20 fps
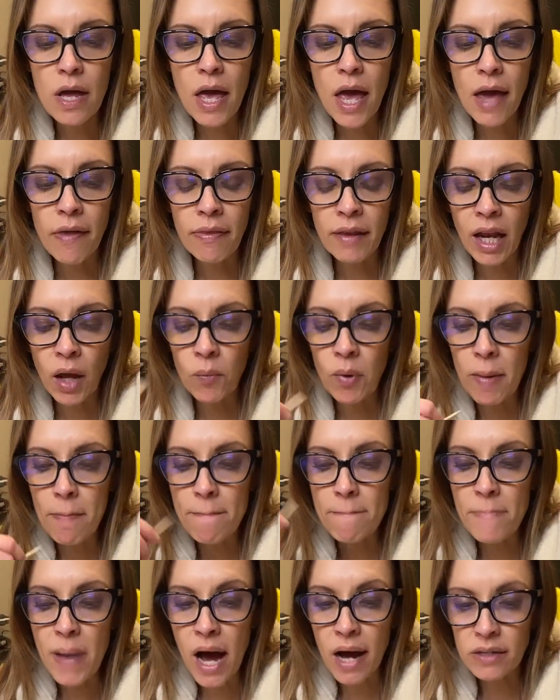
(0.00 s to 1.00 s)
And then I went
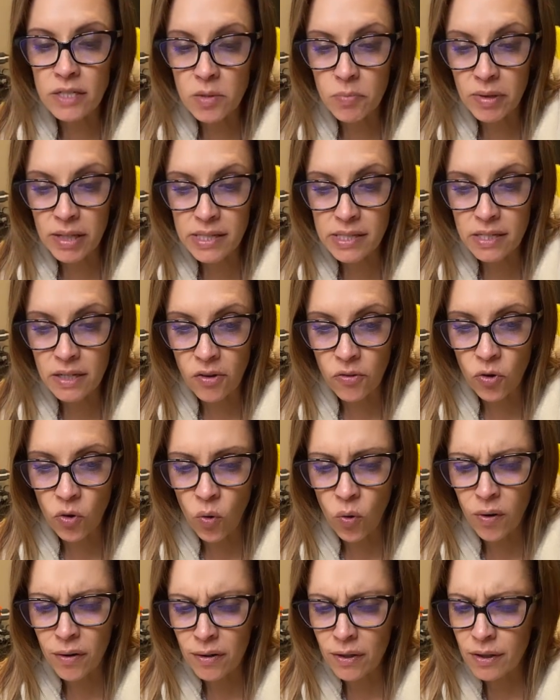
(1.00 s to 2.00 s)
back to place another
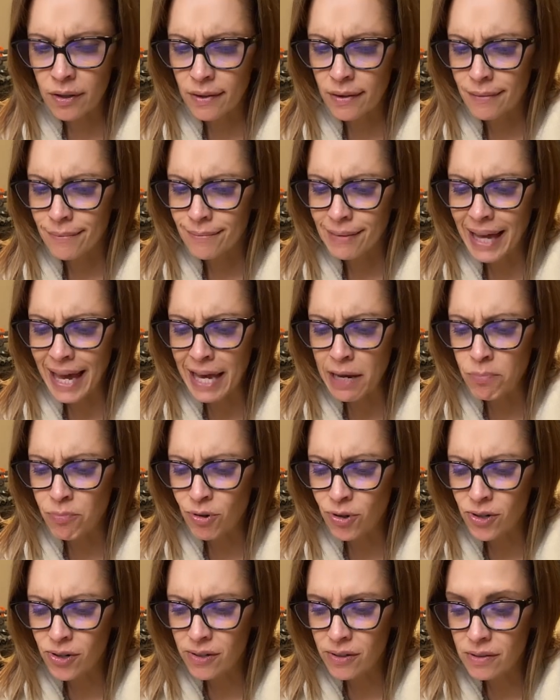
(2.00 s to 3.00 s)
order,
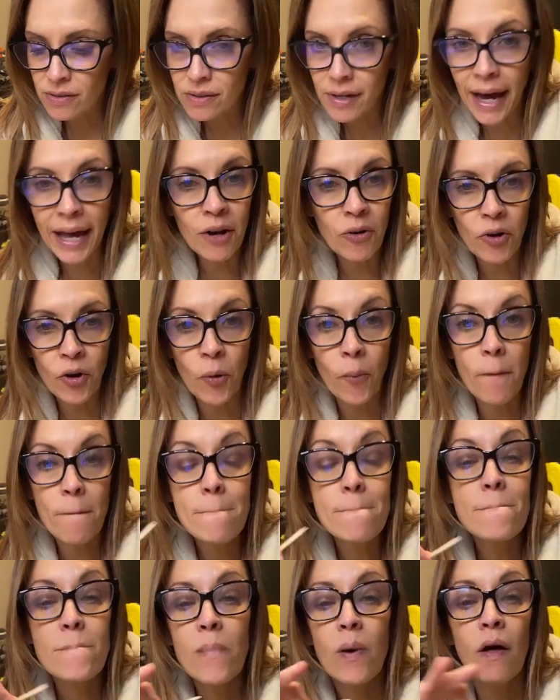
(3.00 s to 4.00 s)
April, I don't know.
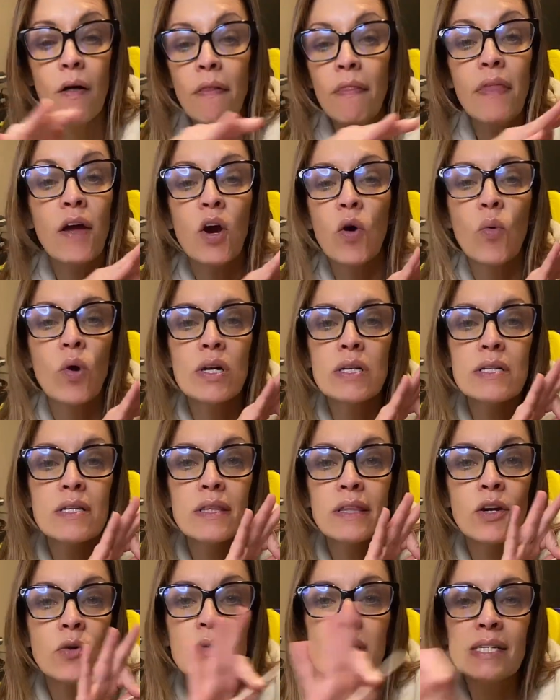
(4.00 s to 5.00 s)
There
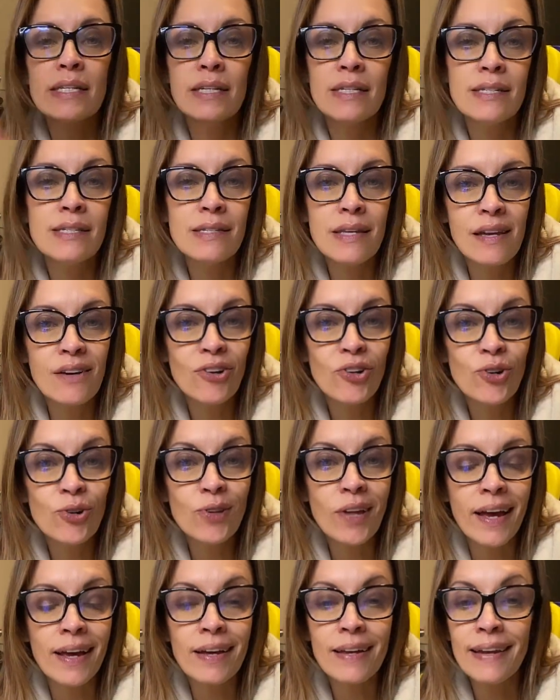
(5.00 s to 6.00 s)
wasn't a single
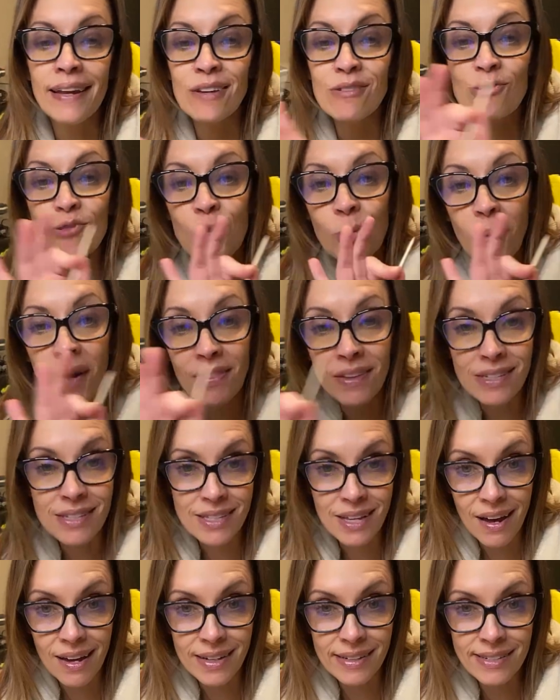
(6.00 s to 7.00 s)
like nail strip on the
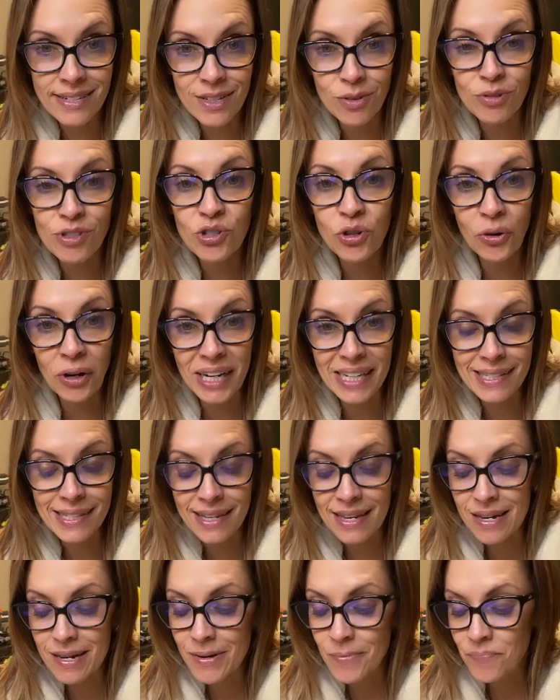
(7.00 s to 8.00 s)
site. It was
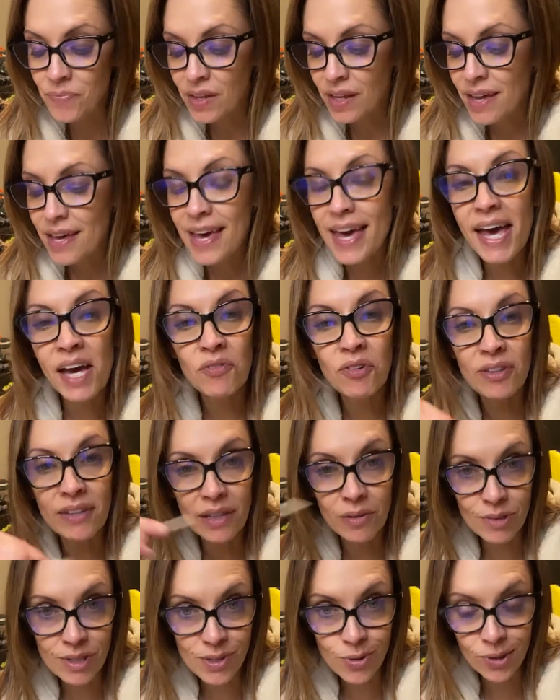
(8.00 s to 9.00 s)
crazy. Everything
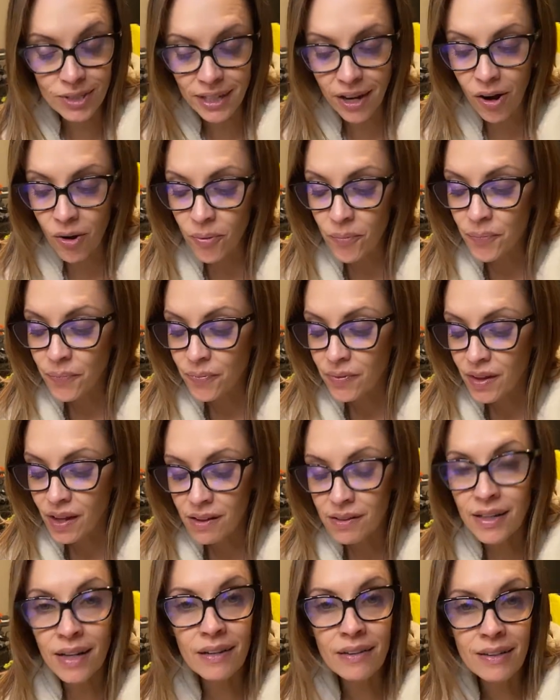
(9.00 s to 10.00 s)
was sold out.
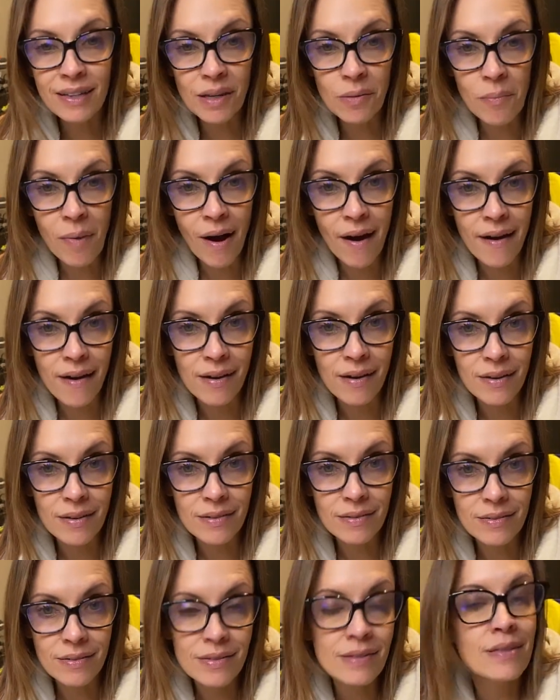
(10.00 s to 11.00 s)
Luckily
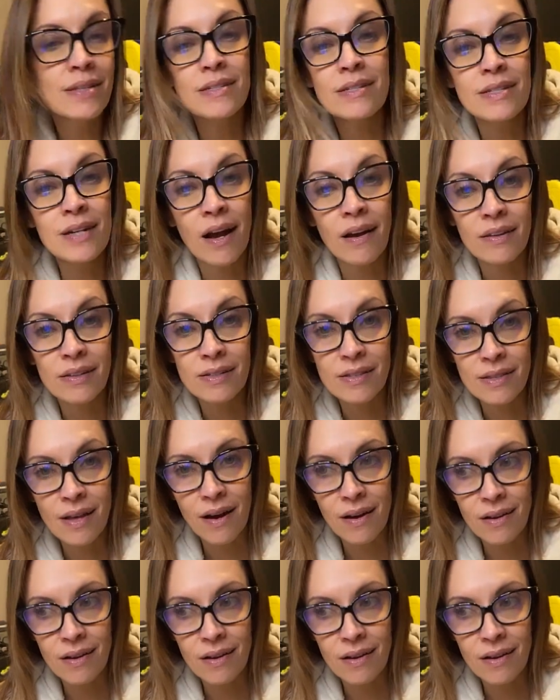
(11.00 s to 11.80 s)
the stylist